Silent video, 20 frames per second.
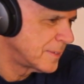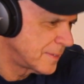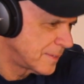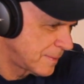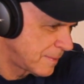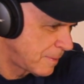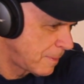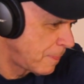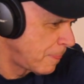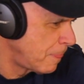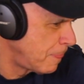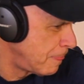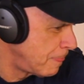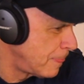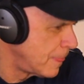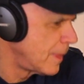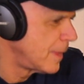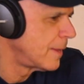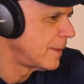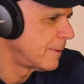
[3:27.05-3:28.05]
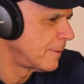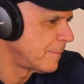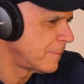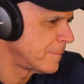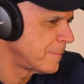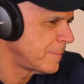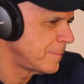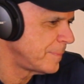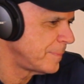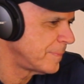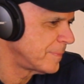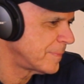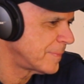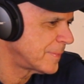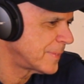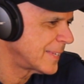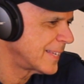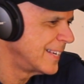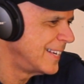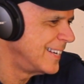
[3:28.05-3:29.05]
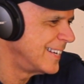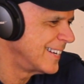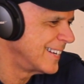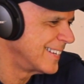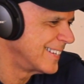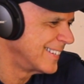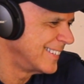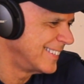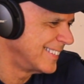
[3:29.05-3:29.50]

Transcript: Sweet home Alabama,